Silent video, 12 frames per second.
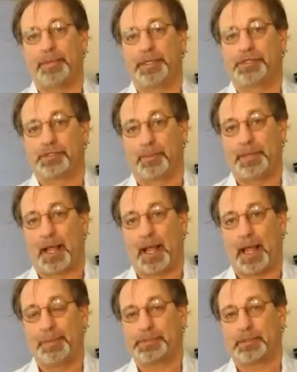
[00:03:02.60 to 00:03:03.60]
is
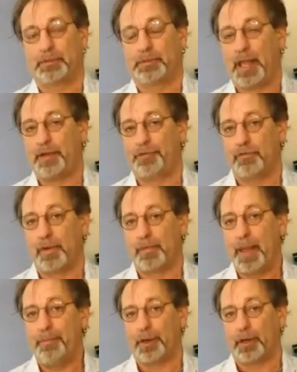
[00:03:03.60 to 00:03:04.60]
sometimes, and if you
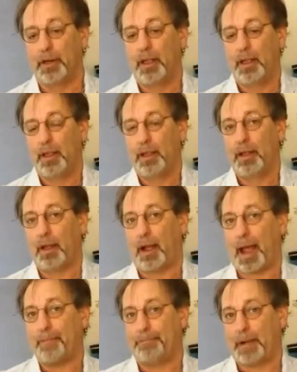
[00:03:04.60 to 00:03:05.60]
remember,
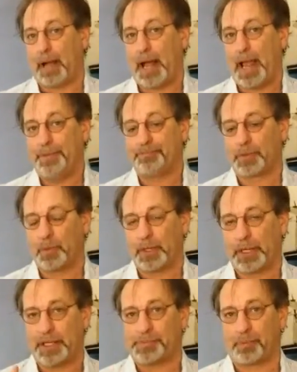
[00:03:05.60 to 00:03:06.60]
I buy with
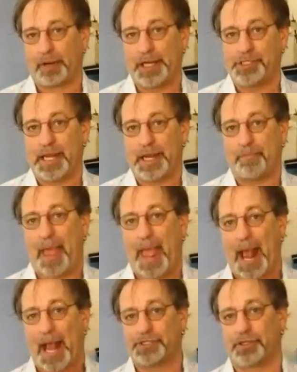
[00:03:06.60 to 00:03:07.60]
an expiration date
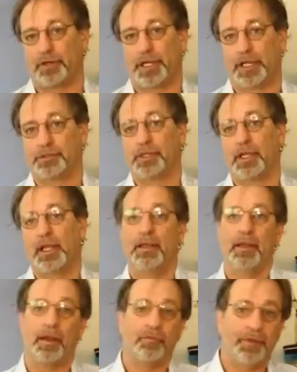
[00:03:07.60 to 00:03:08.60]
past earnings.
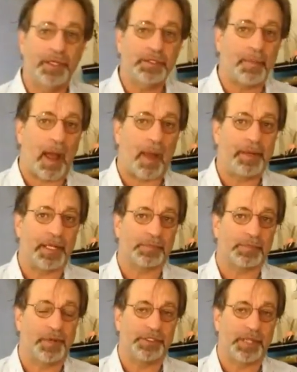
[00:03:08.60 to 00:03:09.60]
And the reason I buy with the
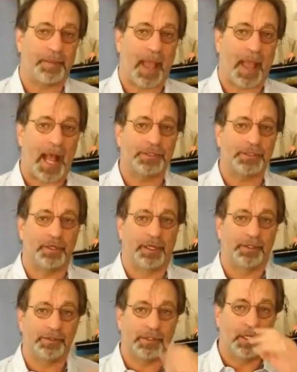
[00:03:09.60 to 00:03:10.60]
expiration date past
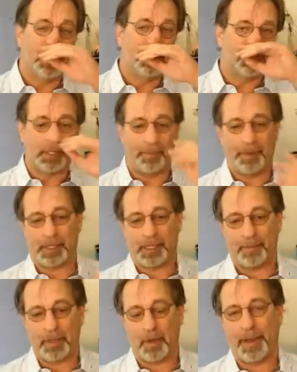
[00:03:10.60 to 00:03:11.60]
earnings, so
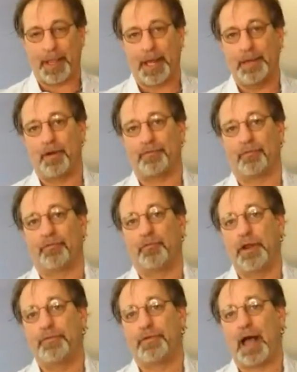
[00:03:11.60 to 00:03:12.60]
typically I'm going anywhere from
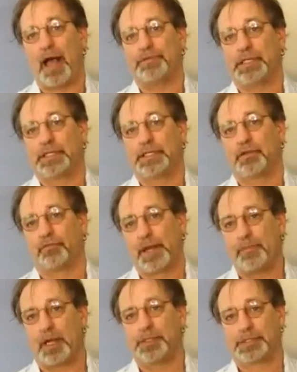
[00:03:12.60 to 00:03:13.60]
45 to
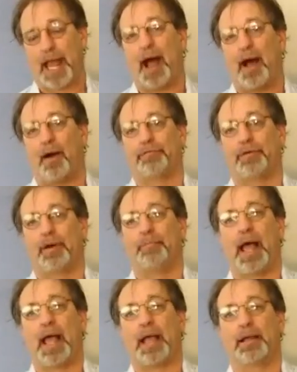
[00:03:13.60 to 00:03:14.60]
3 months out if I'm
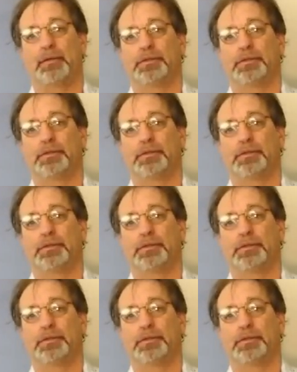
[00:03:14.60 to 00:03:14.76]
buying